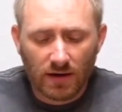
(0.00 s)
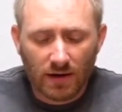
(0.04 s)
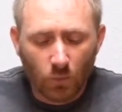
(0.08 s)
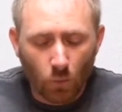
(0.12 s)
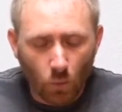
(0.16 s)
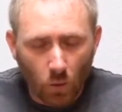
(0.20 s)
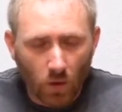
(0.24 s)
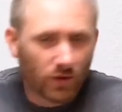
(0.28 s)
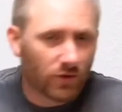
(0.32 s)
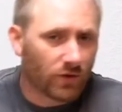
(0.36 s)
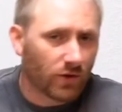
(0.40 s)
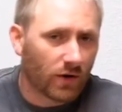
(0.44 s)

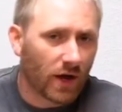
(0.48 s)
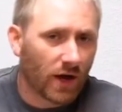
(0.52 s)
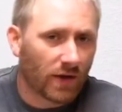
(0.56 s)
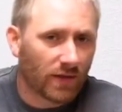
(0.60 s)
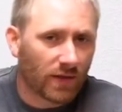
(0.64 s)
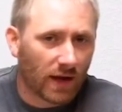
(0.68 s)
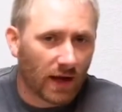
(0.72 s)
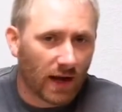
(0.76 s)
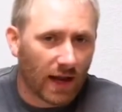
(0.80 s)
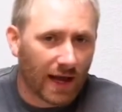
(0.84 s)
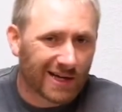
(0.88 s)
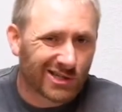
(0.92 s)
whether or not
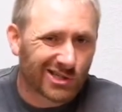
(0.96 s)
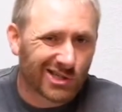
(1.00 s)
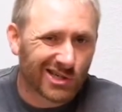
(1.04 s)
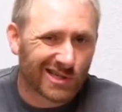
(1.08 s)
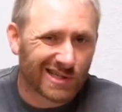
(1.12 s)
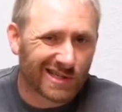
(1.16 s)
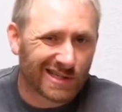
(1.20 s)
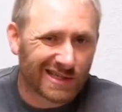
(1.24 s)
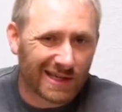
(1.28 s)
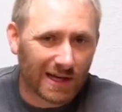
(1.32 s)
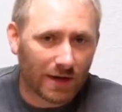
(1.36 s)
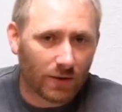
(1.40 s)
that'll actually
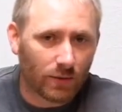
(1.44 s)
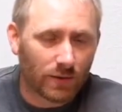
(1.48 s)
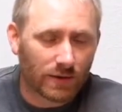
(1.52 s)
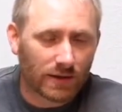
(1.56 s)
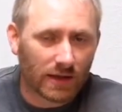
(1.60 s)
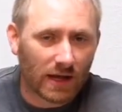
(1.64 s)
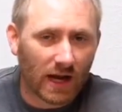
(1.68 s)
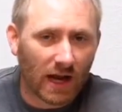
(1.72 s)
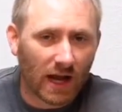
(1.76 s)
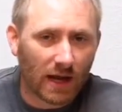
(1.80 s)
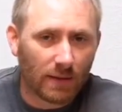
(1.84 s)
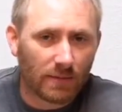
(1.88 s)
stick with
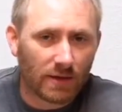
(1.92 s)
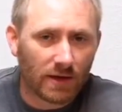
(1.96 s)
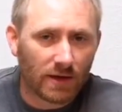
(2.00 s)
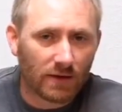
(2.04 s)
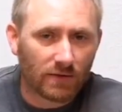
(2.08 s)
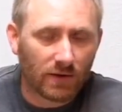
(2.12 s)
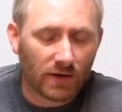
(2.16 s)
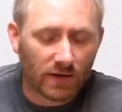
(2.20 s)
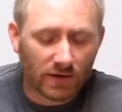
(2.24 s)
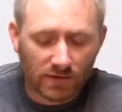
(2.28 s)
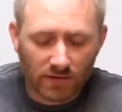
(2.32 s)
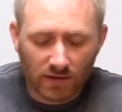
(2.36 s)
that IP
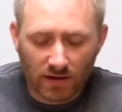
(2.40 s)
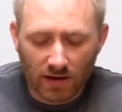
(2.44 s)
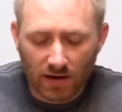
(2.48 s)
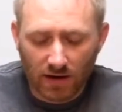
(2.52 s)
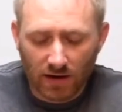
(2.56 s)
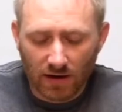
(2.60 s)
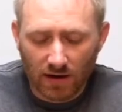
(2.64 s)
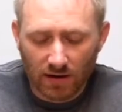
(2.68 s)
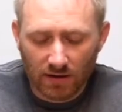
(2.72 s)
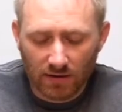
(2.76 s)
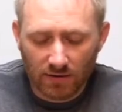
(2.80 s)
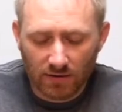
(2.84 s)
address,
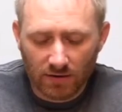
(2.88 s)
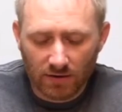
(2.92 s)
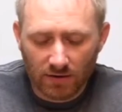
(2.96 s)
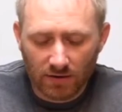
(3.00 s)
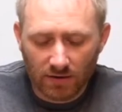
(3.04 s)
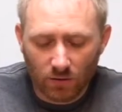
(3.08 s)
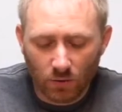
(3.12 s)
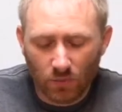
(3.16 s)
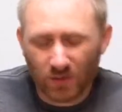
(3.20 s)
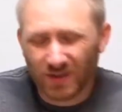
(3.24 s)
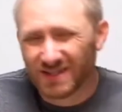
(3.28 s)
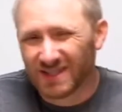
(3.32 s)
and
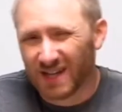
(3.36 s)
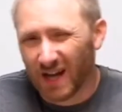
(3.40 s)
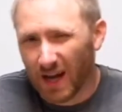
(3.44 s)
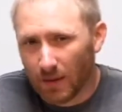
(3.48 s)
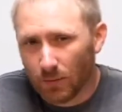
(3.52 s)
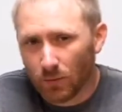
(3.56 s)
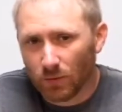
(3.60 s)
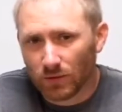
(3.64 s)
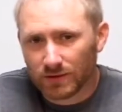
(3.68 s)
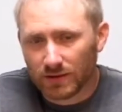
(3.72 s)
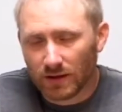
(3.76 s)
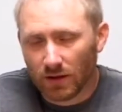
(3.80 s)
only
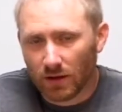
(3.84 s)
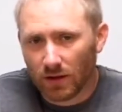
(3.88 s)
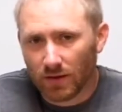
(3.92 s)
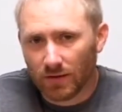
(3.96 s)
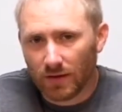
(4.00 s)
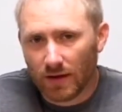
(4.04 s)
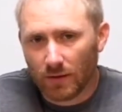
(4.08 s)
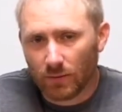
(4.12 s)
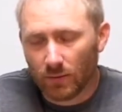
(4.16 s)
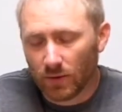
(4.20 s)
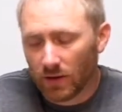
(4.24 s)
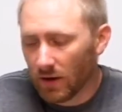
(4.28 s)
time will tell on
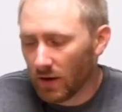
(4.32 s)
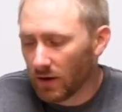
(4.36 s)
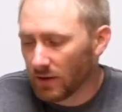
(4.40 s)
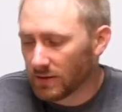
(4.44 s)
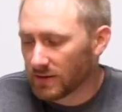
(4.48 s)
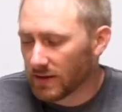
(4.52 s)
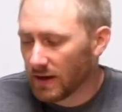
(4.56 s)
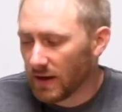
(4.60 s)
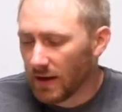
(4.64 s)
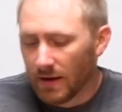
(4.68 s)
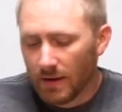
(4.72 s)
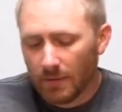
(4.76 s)
that
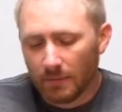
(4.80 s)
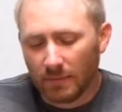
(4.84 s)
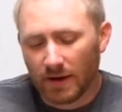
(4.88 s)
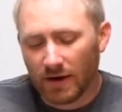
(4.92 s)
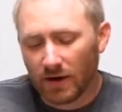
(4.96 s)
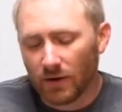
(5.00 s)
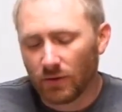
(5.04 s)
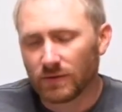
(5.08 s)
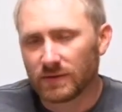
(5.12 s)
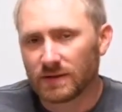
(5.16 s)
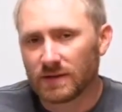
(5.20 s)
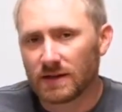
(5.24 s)
regards. But I
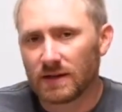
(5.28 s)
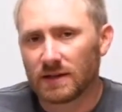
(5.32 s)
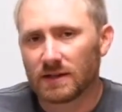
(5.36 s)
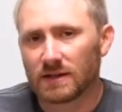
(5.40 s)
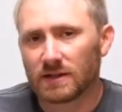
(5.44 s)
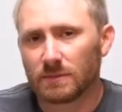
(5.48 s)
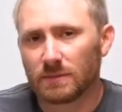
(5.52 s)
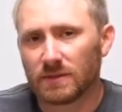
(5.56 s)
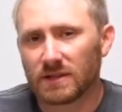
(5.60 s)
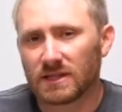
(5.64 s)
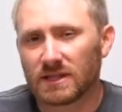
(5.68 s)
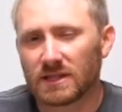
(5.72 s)
don't see a
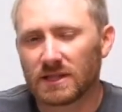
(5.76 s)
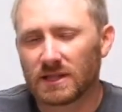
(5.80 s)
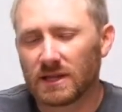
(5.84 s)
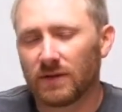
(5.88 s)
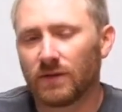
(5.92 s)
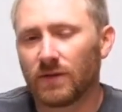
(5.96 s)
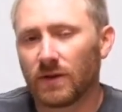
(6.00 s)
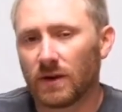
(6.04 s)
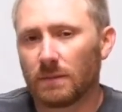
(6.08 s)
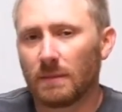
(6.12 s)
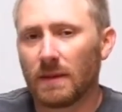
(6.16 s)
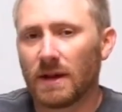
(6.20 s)

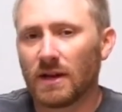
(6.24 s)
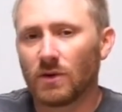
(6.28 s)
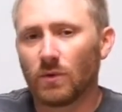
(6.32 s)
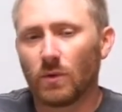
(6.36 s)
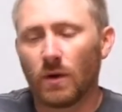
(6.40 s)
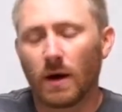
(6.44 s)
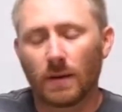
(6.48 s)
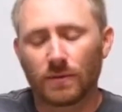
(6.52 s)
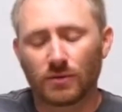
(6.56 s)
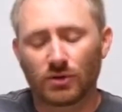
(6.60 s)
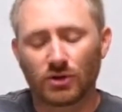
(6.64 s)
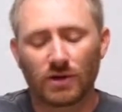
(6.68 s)
specific menu
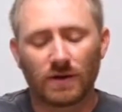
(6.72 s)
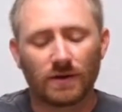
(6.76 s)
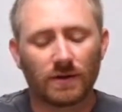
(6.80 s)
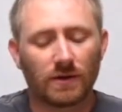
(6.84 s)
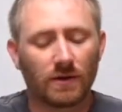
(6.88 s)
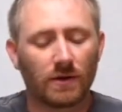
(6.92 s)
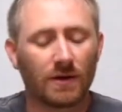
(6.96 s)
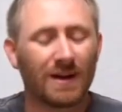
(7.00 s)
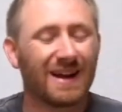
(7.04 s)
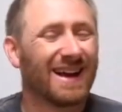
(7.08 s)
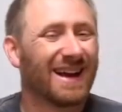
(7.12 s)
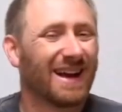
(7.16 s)
option in
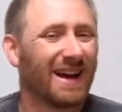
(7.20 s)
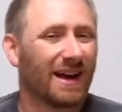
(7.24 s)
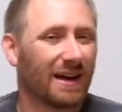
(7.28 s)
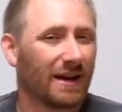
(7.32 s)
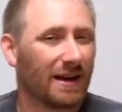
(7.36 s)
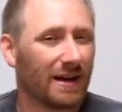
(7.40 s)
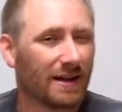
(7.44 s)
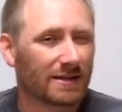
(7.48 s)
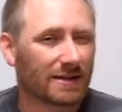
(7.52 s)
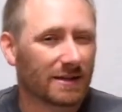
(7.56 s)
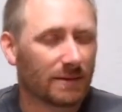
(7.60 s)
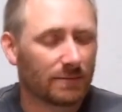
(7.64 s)
there
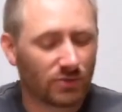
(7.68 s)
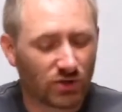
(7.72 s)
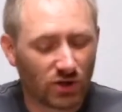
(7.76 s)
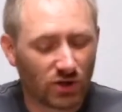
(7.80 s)
unless I'm